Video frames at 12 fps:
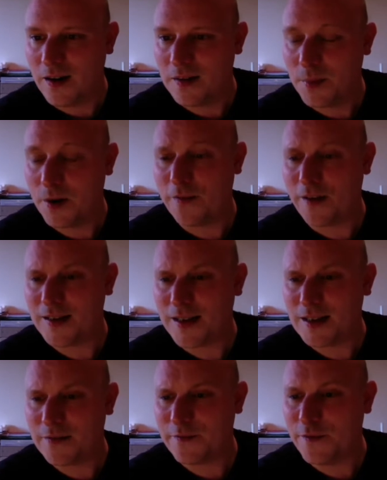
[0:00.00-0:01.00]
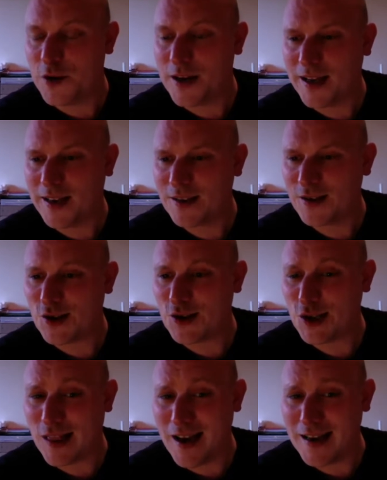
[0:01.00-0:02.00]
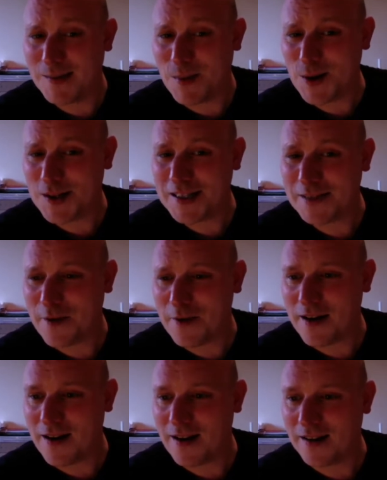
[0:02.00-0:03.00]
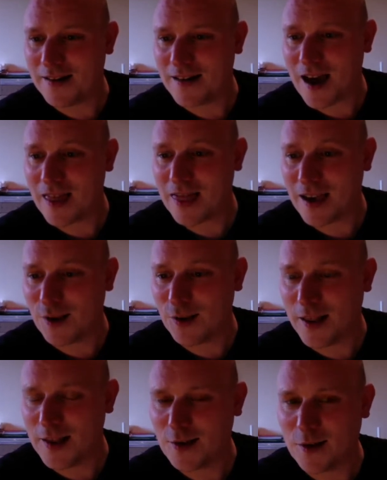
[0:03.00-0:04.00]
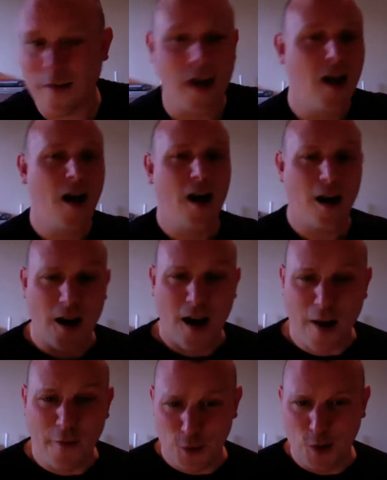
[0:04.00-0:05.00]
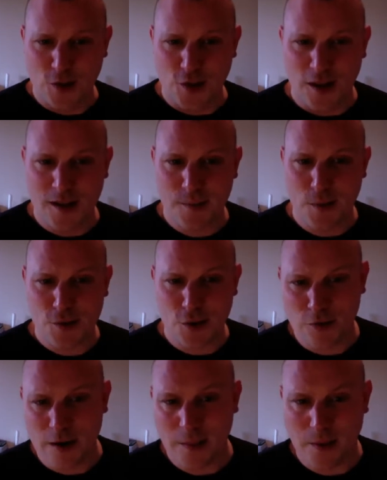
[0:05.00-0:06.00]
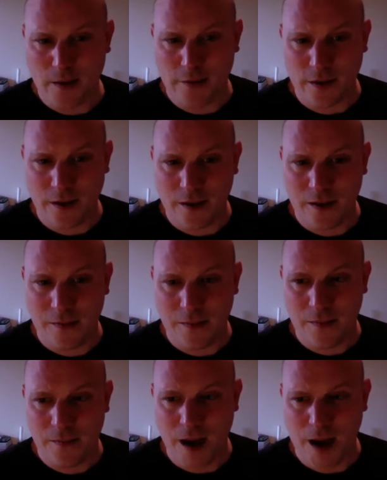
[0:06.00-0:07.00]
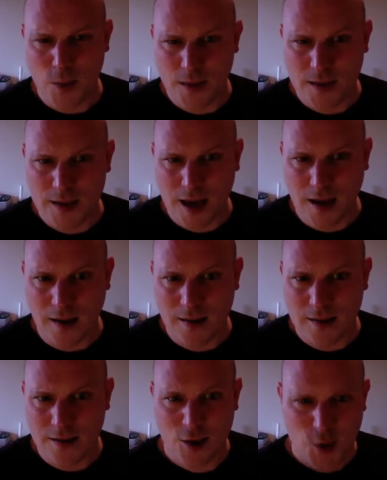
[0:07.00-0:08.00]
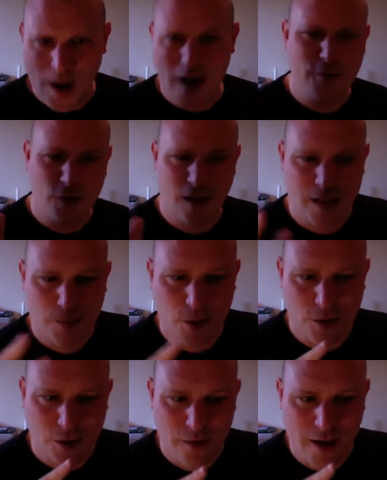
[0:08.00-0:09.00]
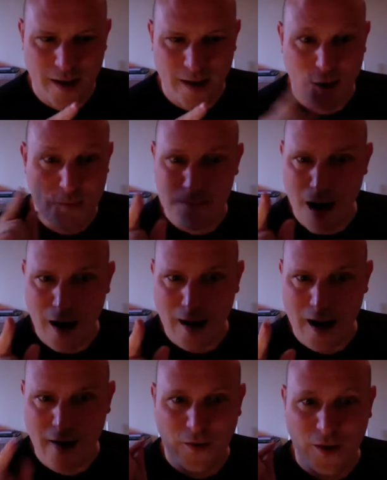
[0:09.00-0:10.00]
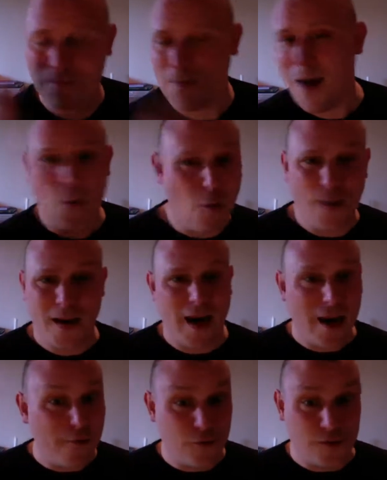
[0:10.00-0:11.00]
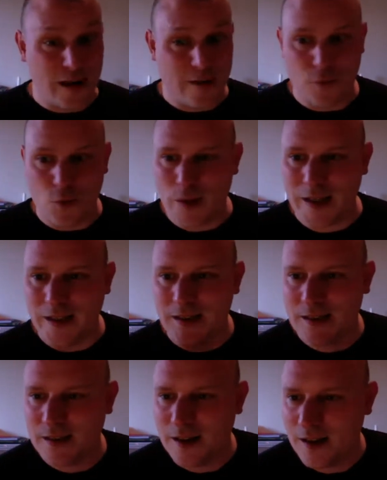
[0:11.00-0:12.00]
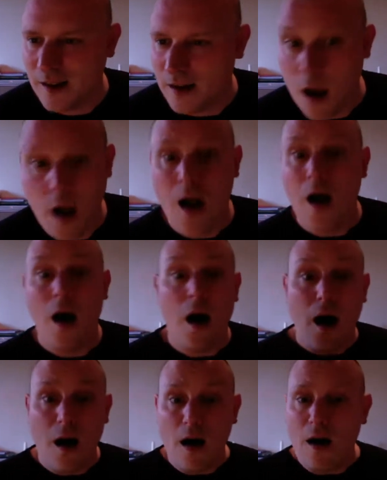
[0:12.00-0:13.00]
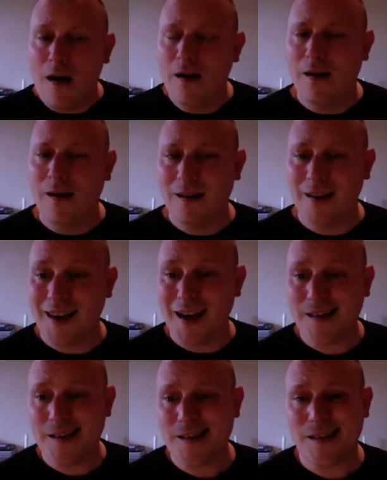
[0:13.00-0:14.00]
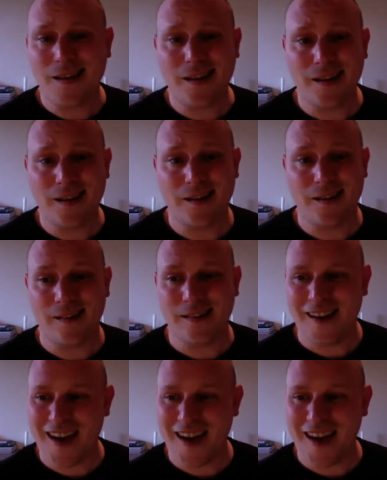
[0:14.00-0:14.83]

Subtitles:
Butterfly says, fun hints. July's box is very nice. I think you'll like the tone of it. Have you got July's box already, Butterfly? Are you in the States? Do you have July's box already? You might have, because mine won't be here for several weeks. Oh, Gaz is here.